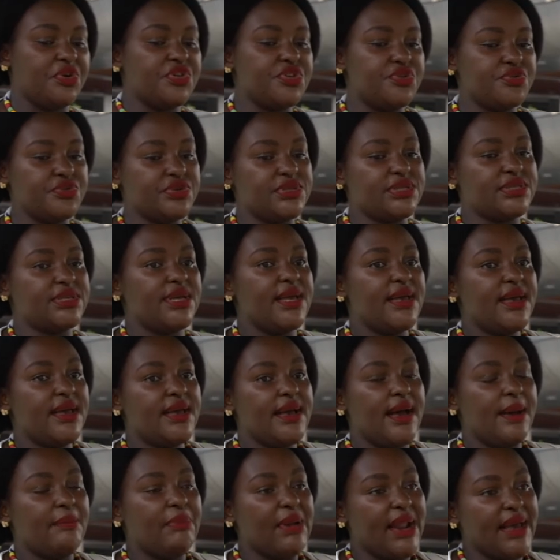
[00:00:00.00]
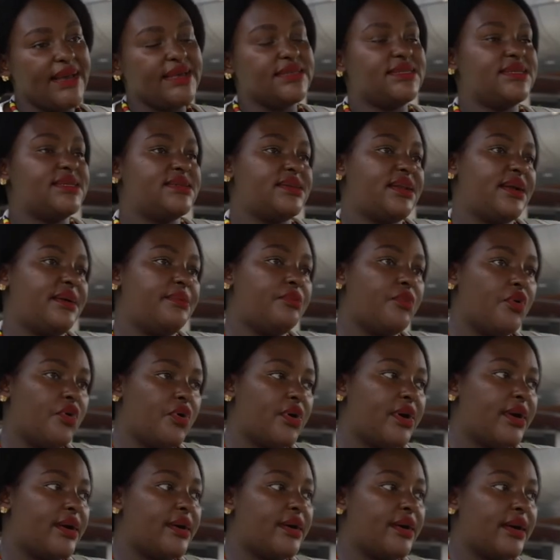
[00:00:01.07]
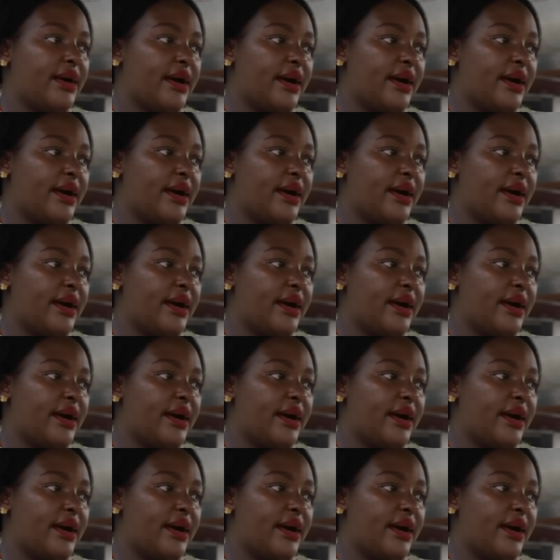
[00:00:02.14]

or use appliances that are more